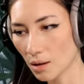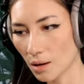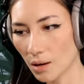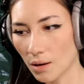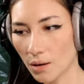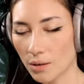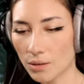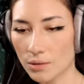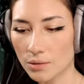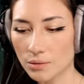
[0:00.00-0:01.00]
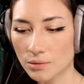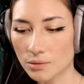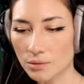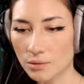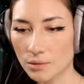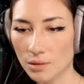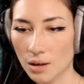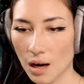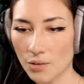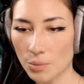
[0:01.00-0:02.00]
Mm -hmm.
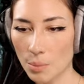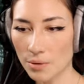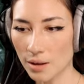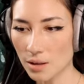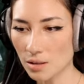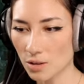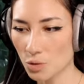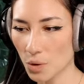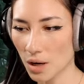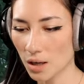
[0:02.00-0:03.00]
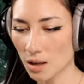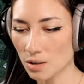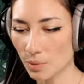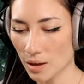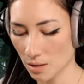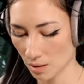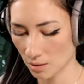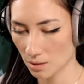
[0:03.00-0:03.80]
I remember this. I just went in guns blazing.